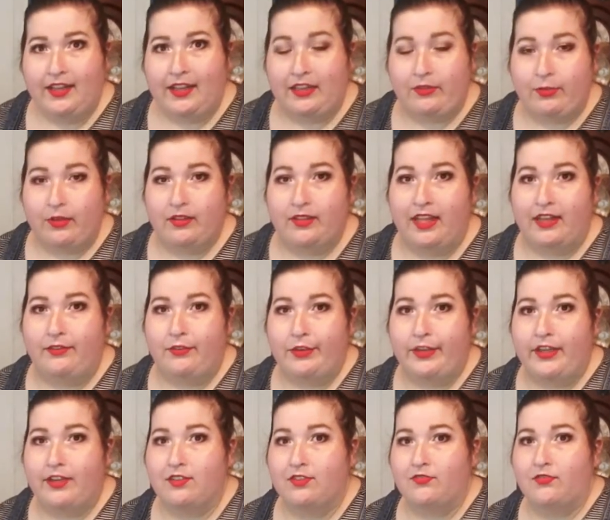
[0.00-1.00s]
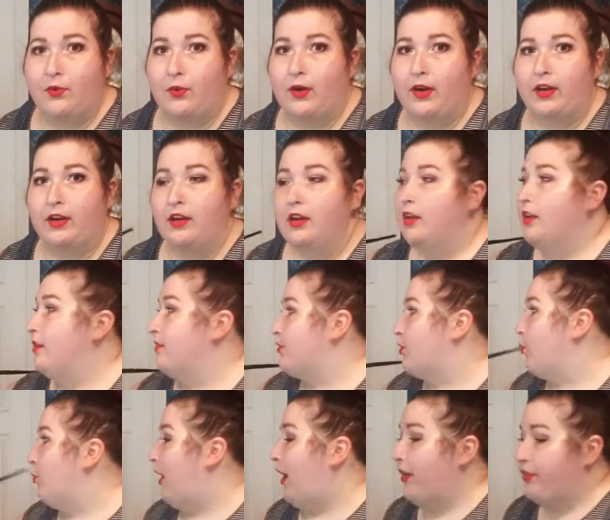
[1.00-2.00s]
That's what leveling is for.
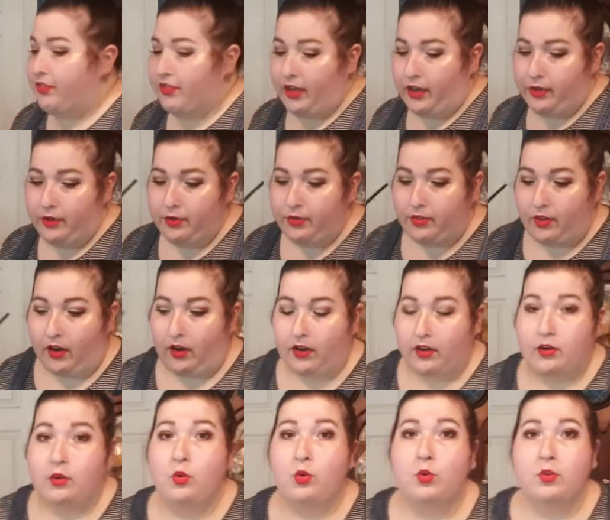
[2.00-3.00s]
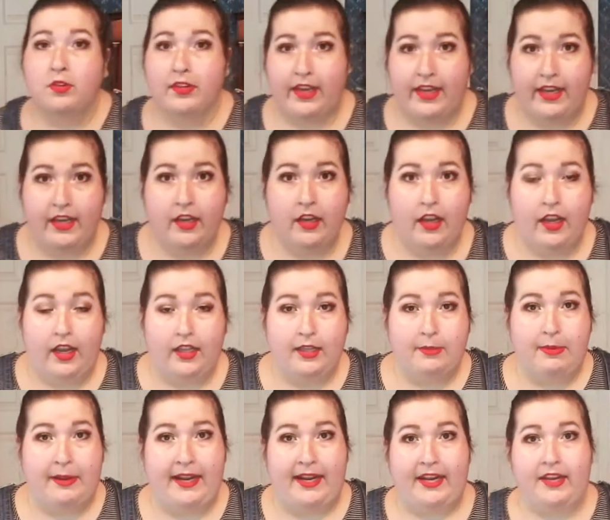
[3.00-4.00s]
So while those are cooling in the
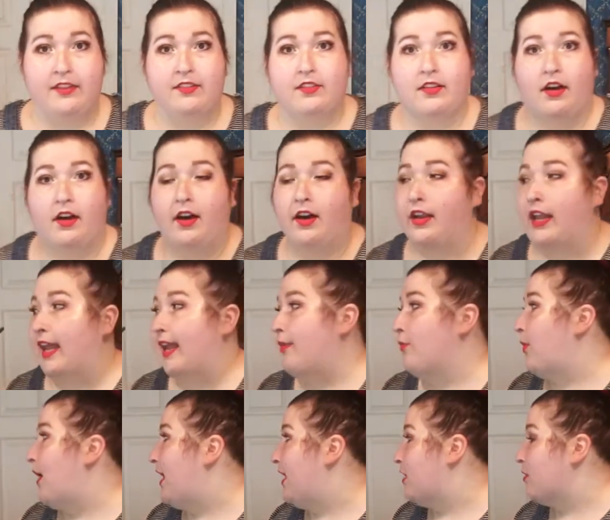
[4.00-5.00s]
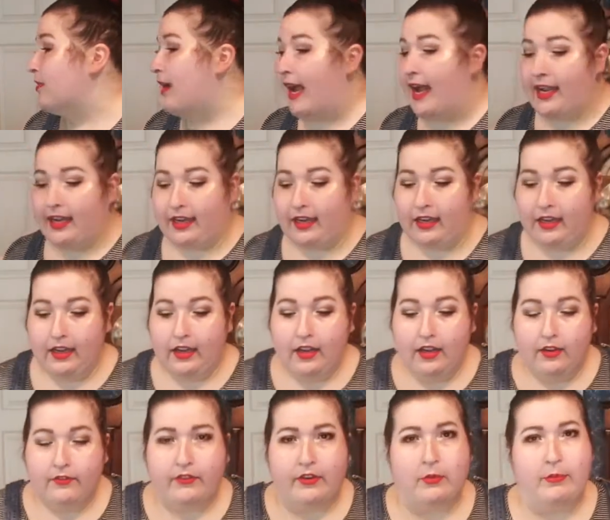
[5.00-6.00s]
pans on a wire rack
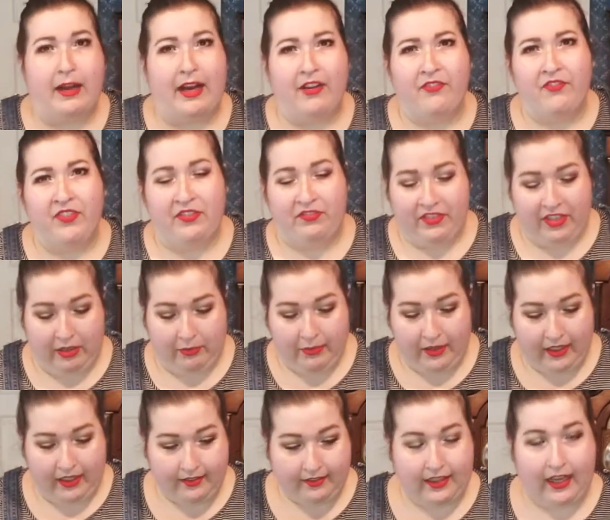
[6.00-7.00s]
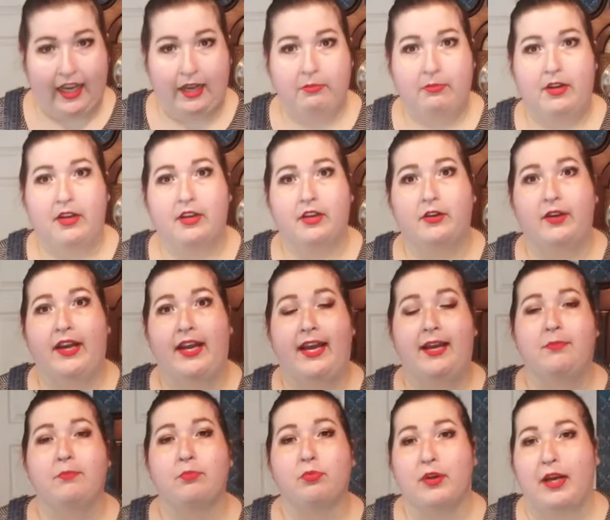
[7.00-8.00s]
for about 15 minutes, I'm gonna go
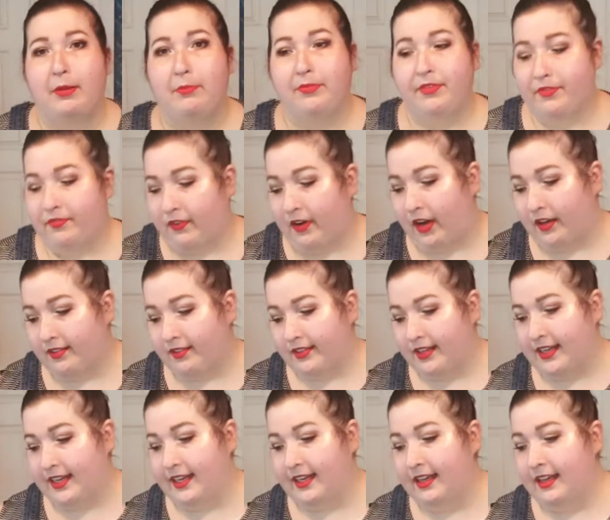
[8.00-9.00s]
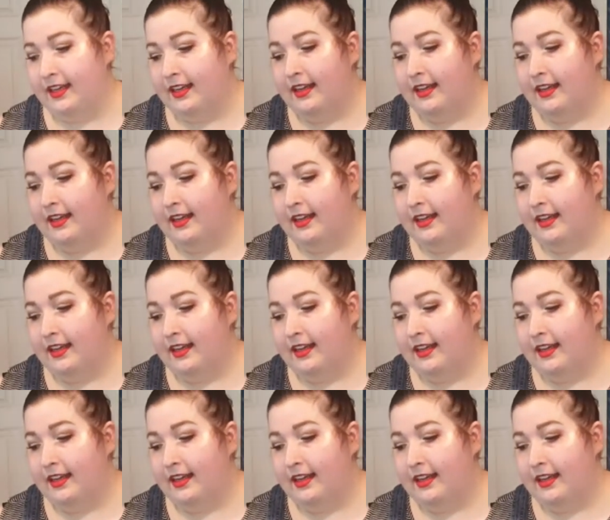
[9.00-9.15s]
ahead and prep the frosting.